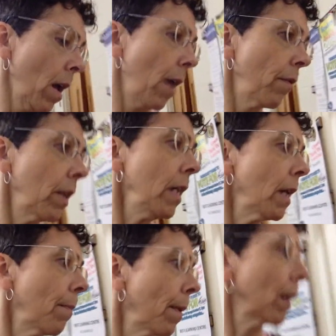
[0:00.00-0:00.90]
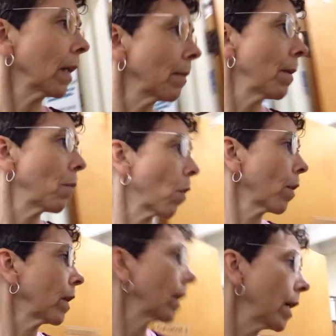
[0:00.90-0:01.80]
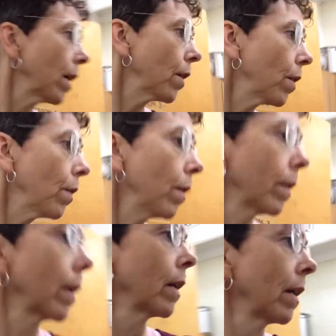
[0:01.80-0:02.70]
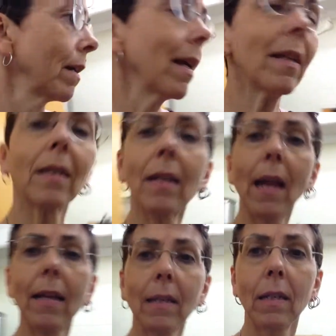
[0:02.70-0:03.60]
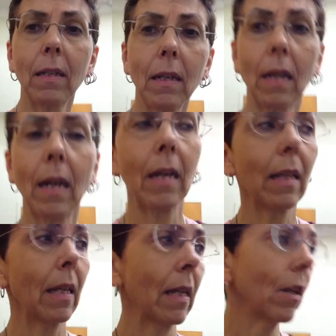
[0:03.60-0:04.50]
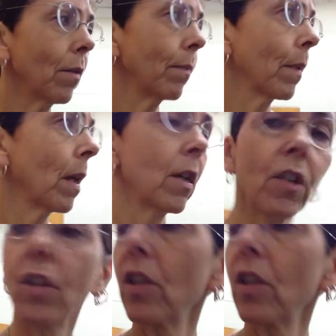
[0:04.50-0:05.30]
I've cleaned up a little bit more in here. Nancy hasn't done anything in here. She's